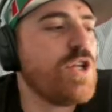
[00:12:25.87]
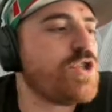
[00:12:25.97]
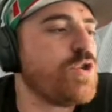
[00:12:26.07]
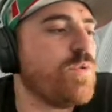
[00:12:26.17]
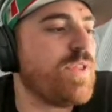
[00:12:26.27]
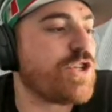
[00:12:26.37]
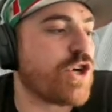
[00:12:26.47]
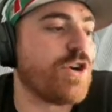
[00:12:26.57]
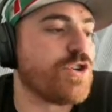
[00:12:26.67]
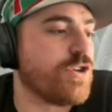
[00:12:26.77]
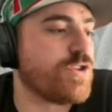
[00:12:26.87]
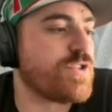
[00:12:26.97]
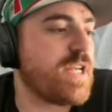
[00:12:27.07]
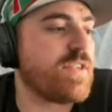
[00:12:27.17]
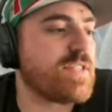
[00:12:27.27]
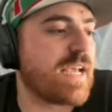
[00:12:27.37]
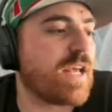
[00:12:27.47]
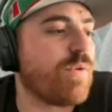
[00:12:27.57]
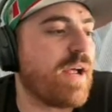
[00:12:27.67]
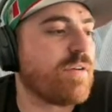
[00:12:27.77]
to the Chargers in the
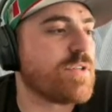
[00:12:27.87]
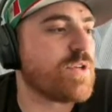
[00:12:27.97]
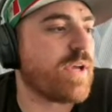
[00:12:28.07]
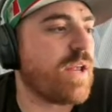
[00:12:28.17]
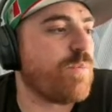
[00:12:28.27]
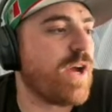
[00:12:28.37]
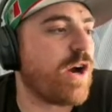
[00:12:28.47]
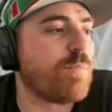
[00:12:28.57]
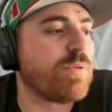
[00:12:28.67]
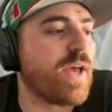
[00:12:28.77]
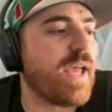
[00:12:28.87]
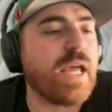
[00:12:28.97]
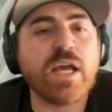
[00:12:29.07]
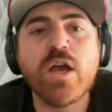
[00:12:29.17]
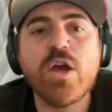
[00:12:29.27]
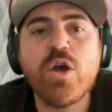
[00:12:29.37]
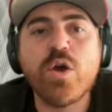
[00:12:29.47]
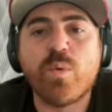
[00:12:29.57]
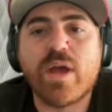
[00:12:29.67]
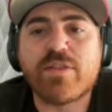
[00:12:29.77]
2nd round. So again, we are playing
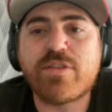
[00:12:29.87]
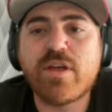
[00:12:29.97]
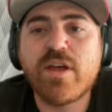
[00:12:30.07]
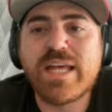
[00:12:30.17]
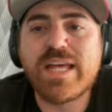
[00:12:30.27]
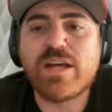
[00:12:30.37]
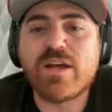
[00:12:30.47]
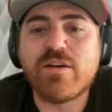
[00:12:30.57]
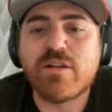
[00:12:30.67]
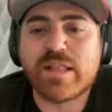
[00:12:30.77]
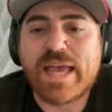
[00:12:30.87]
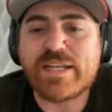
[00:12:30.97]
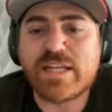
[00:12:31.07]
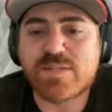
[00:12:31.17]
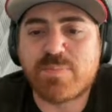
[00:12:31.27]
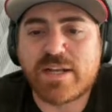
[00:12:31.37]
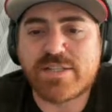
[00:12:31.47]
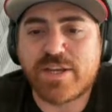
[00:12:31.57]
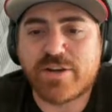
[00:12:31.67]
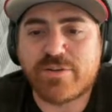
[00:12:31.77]
with landing
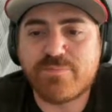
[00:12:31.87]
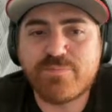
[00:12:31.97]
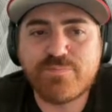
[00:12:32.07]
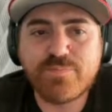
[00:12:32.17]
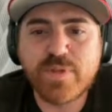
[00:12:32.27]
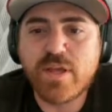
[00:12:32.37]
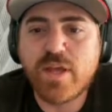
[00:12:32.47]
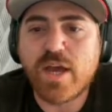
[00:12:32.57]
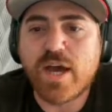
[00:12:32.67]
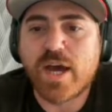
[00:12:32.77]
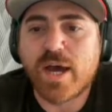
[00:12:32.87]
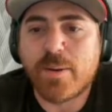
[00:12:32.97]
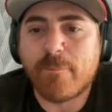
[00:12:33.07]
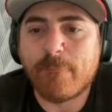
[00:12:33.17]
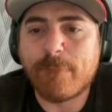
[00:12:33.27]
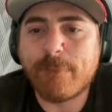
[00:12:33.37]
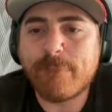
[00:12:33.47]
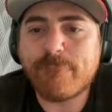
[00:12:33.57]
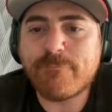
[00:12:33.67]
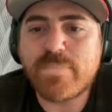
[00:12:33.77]
spots here. And
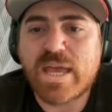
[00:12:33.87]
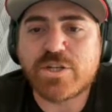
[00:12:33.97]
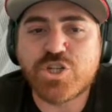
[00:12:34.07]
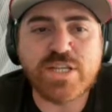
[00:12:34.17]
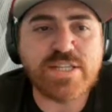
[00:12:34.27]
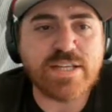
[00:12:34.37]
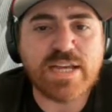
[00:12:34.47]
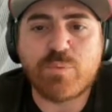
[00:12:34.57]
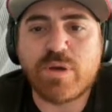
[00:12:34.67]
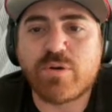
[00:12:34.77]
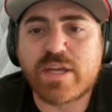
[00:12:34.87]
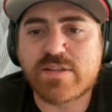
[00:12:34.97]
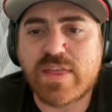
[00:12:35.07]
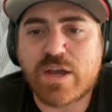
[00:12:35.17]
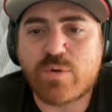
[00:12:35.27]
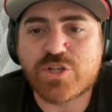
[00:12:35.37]
Cheeseheads, I will get to that